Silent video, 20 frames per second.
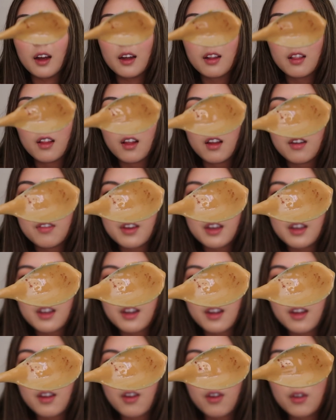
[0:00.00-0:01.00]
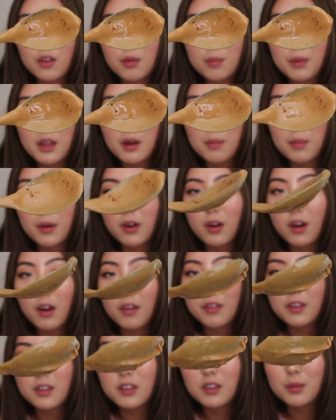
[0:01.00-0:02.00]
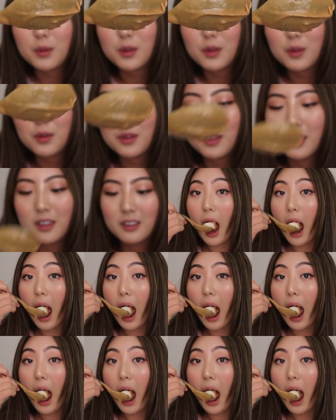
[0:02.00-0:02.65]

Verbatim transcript: I love eating all the peanut butter off the spoon.